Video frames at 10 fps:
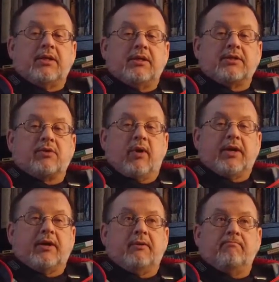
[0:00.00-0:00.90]
there's quite
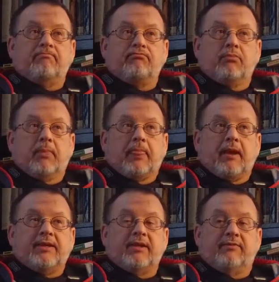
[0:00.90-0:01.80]
a
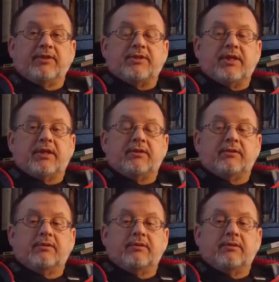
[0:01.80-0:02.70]
difference
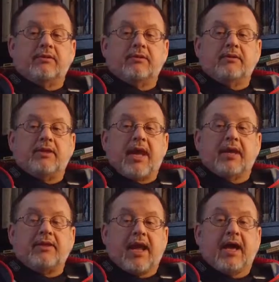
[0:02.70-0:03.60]
in the
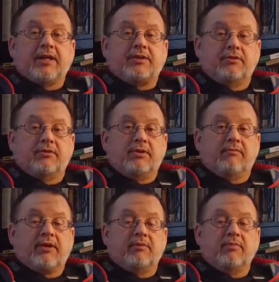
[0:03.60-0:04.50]
attitude
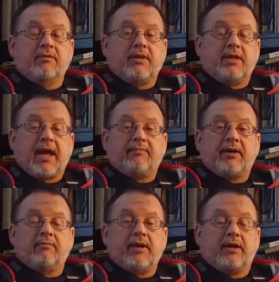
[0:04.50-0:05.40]
of the
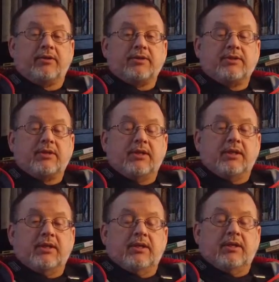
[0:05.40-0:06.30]
laptop makers,
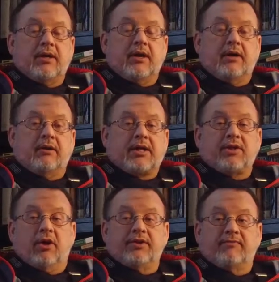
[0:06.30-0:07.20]

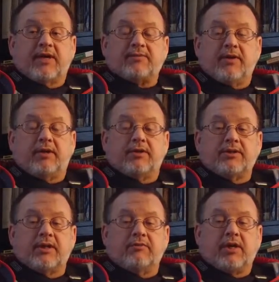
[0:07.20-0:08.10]
actually all device
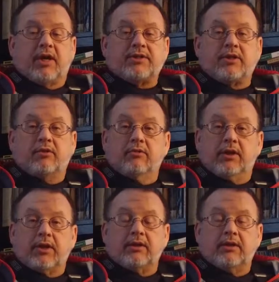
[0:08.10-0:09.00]
makers, in regards to
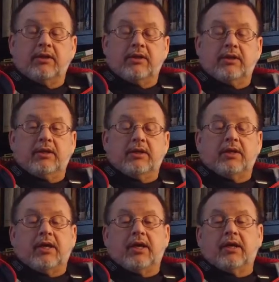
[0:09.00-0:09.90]
cooling.
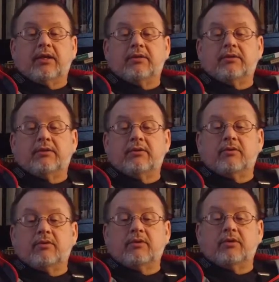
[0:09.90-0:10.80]
And
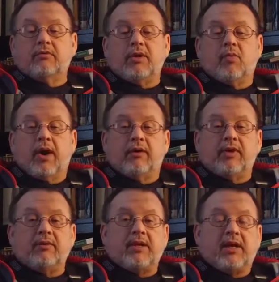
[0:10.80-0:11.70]
do we want to
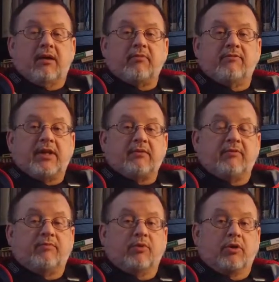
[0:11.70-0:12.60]
really become a victim
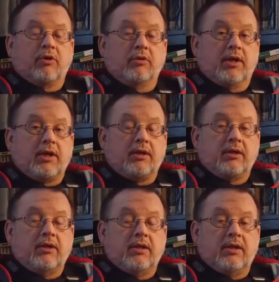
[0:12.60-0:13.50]
of poor cooling?
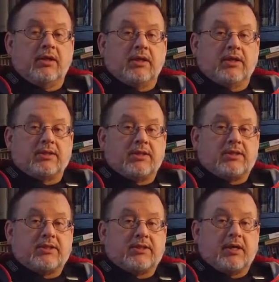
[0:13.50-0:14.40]
Because
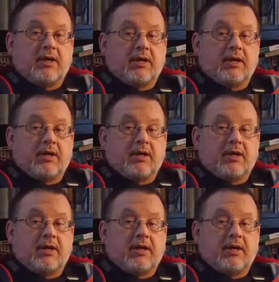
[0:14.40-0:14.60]
this